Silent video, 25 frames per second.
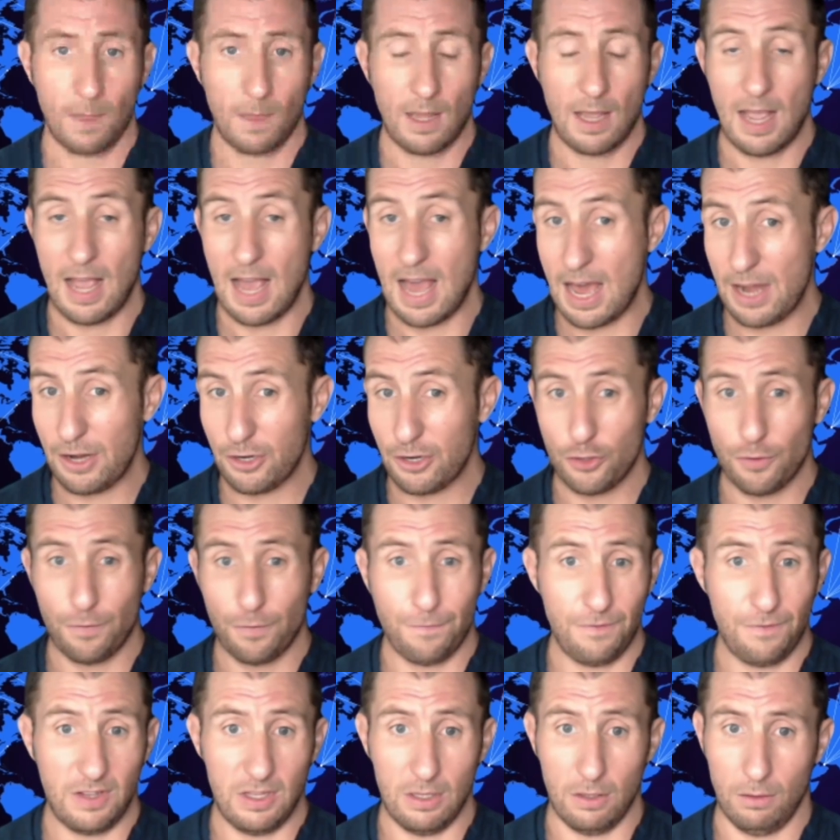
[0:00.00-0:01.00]
How did you
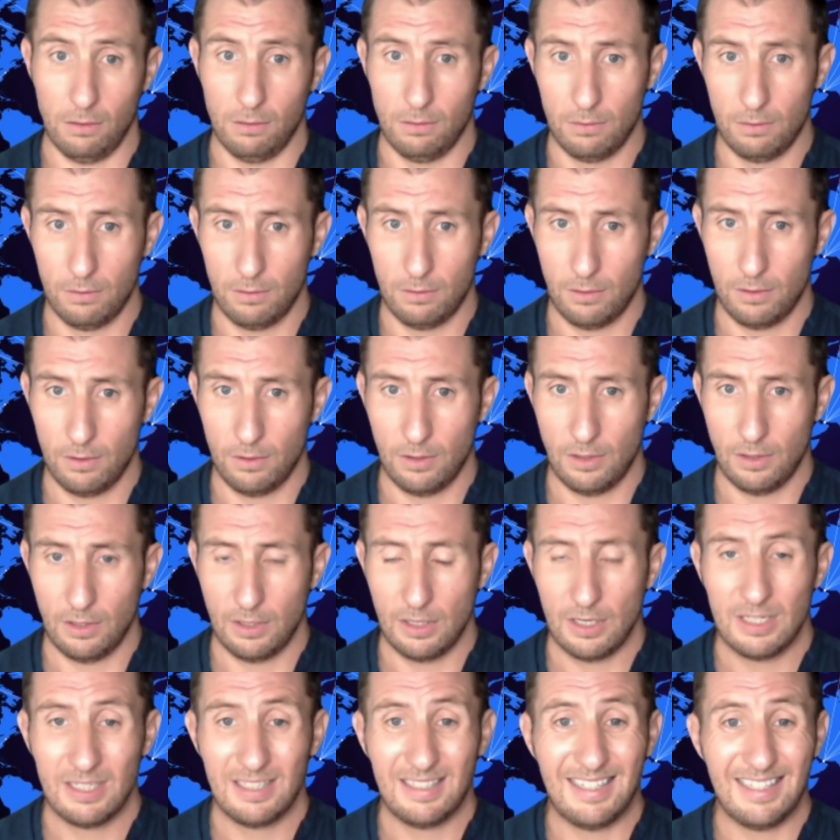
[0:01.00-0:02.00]
feel?
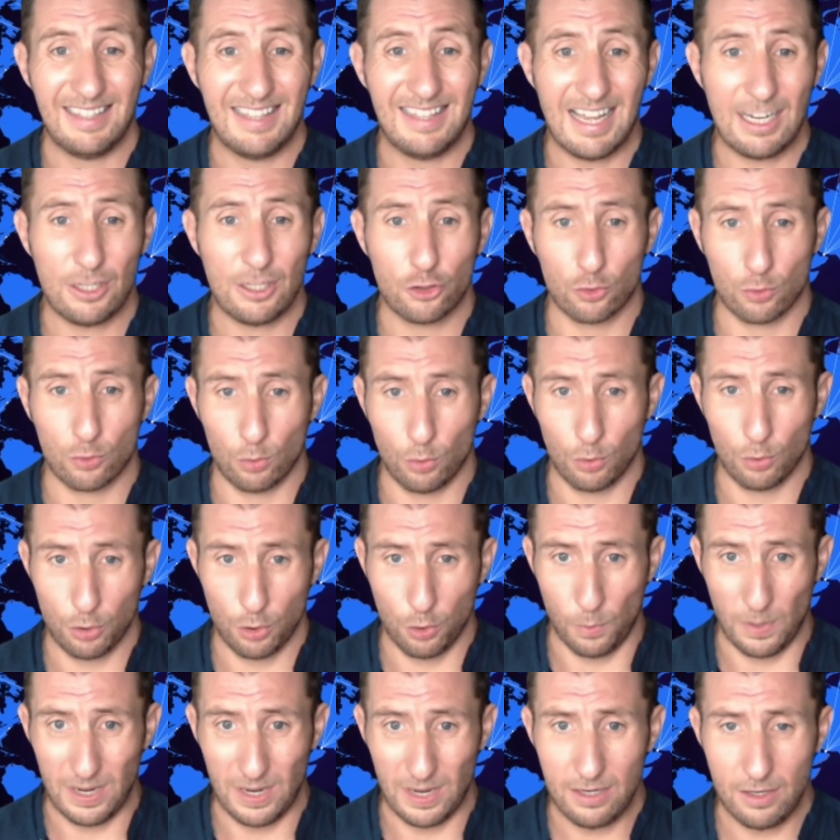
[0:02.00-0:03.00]
Did that draw
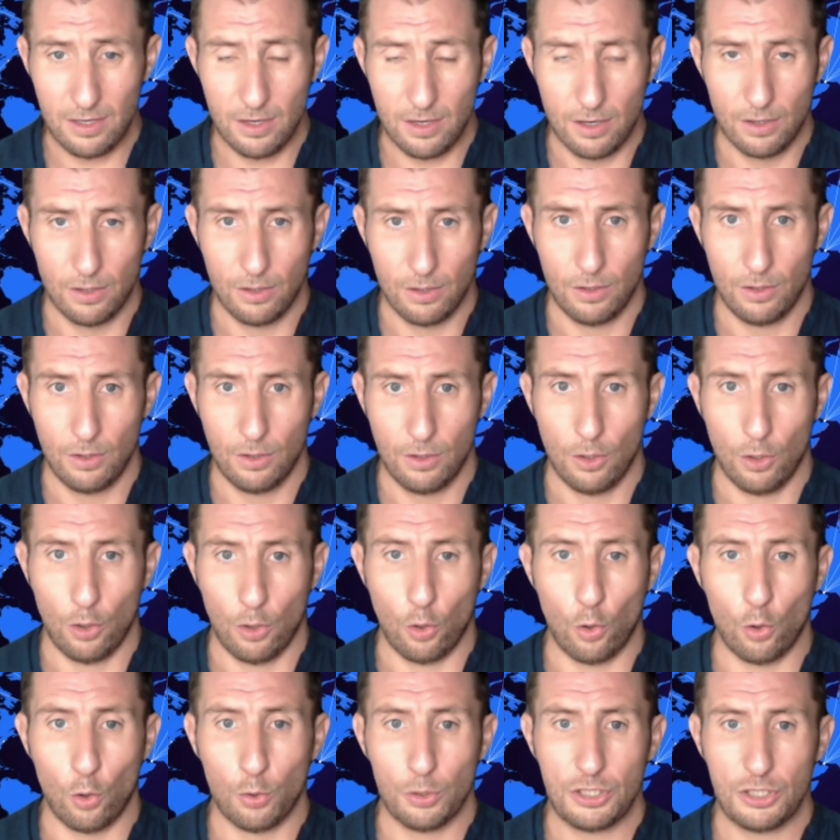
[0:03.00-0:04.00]
you in?
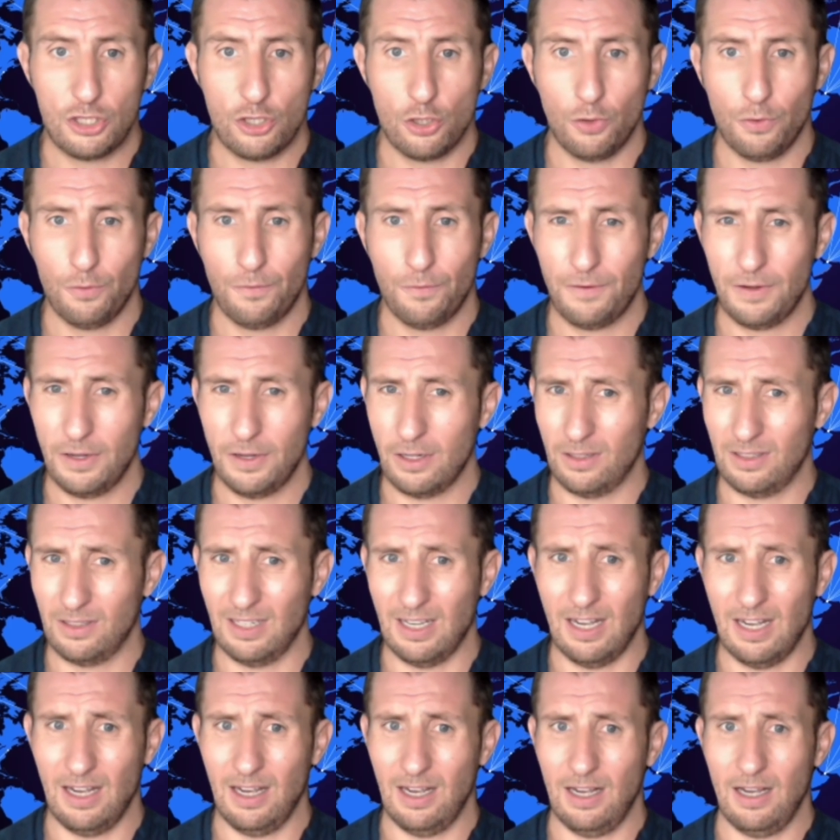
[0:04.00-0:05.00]
Or did you feel,
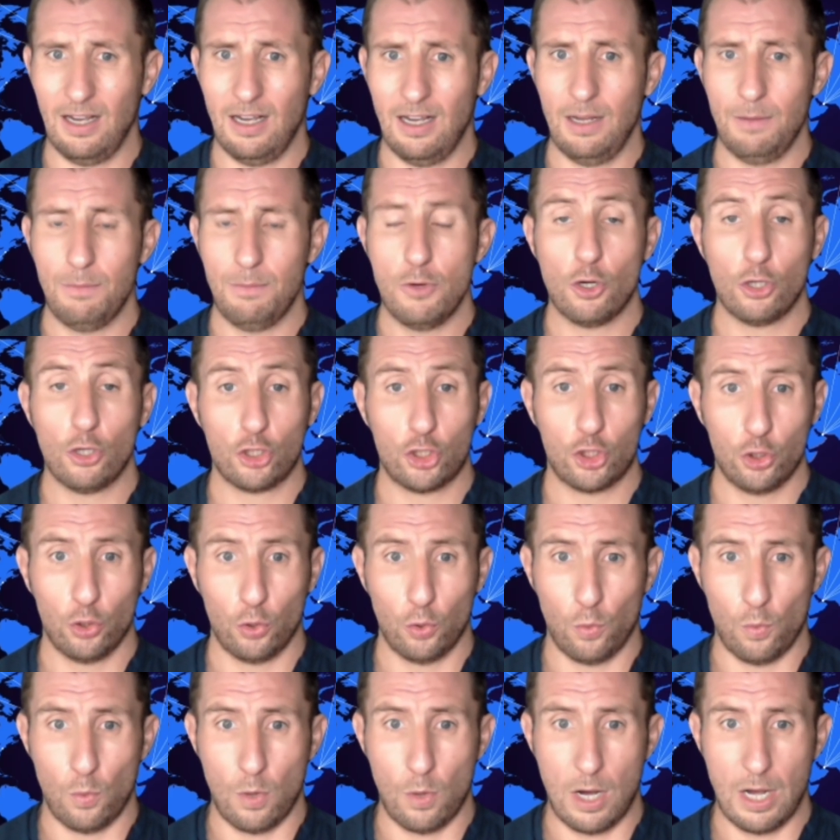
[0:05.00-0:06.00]
I'm not sure
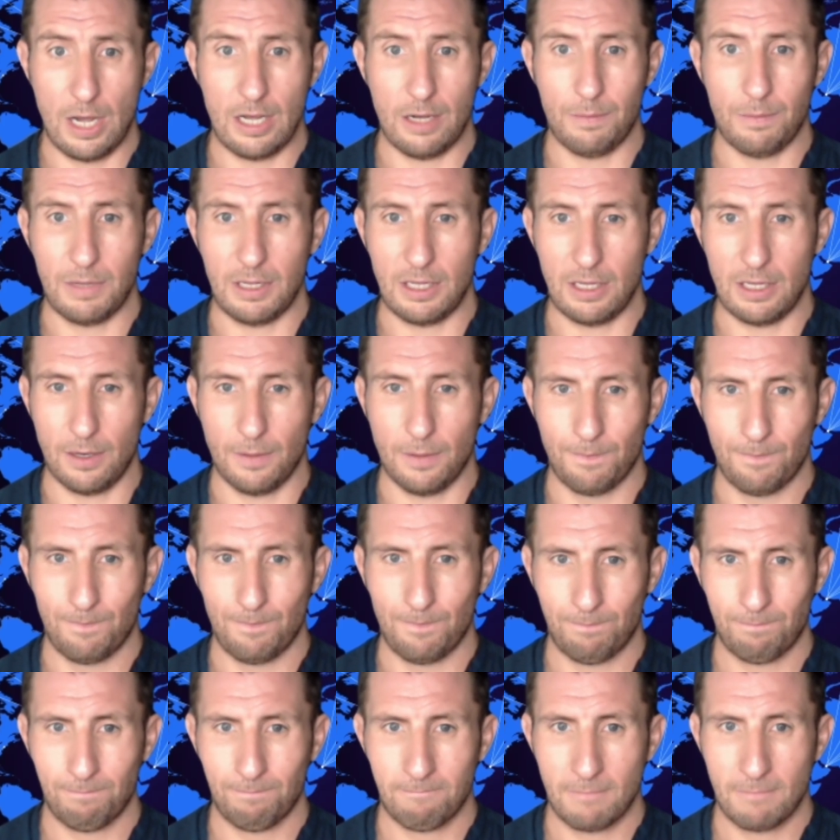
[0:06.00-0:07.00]
why I'm here?
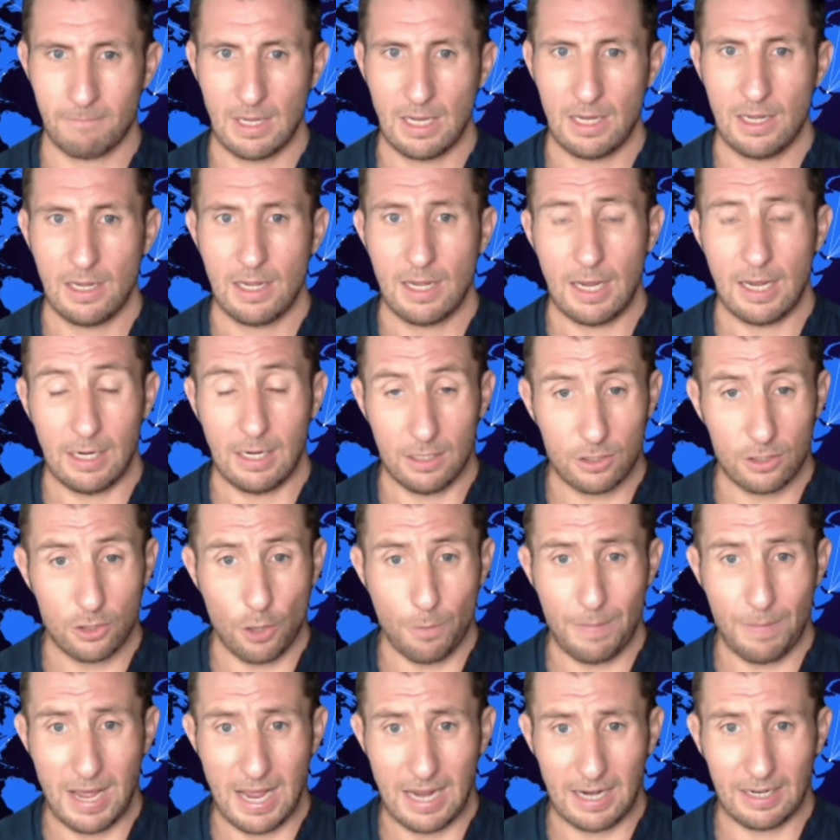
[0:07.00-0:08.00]
And let's go
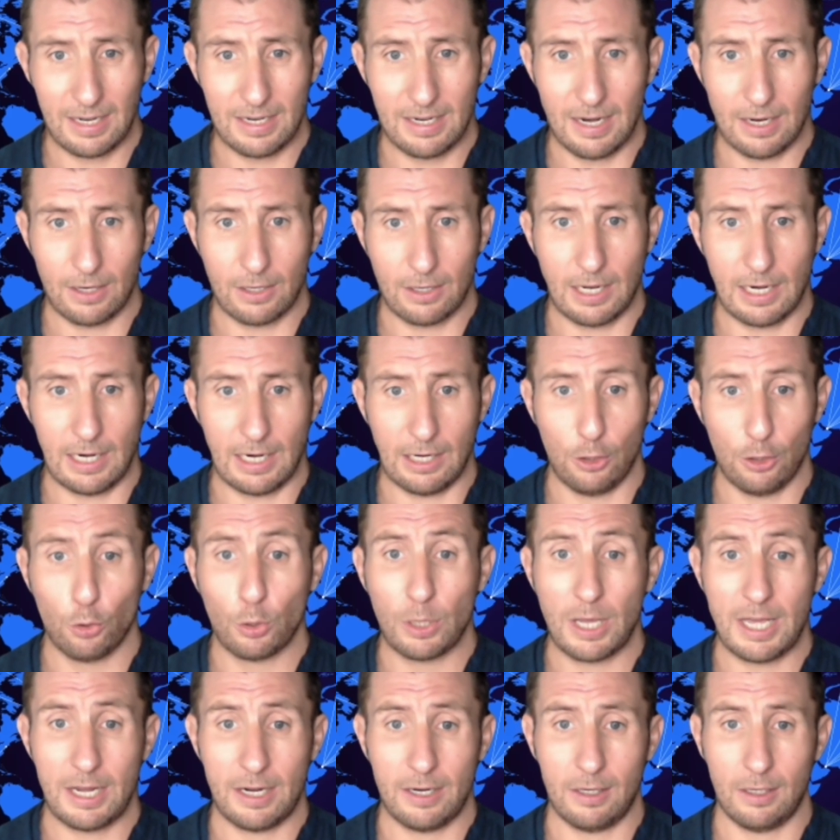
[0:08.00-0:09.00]
back and look at it a
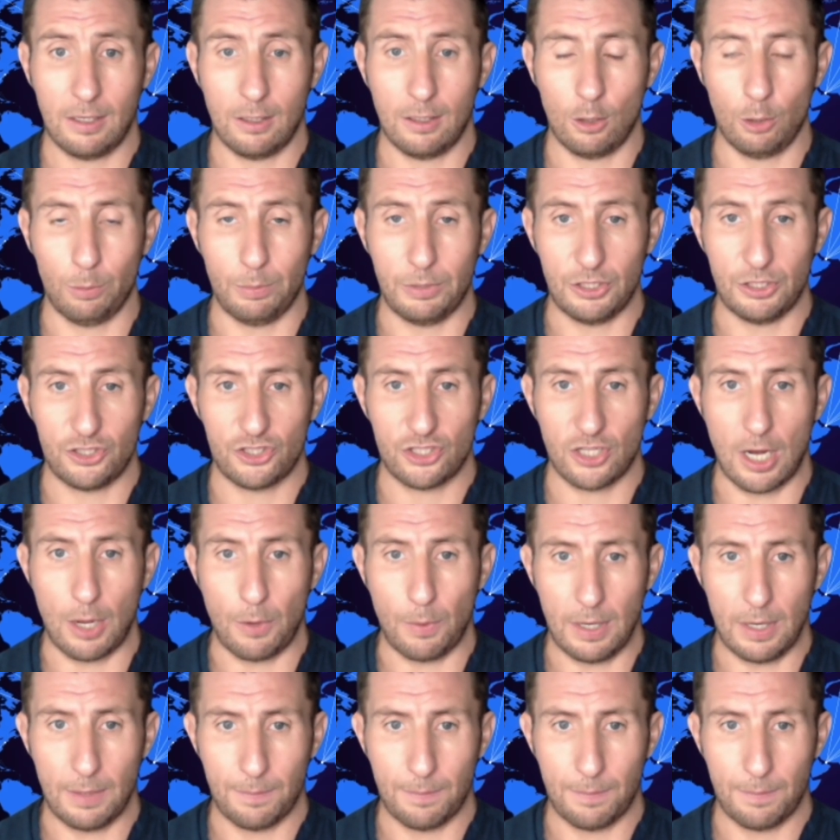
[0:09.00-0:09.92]
little bit slower.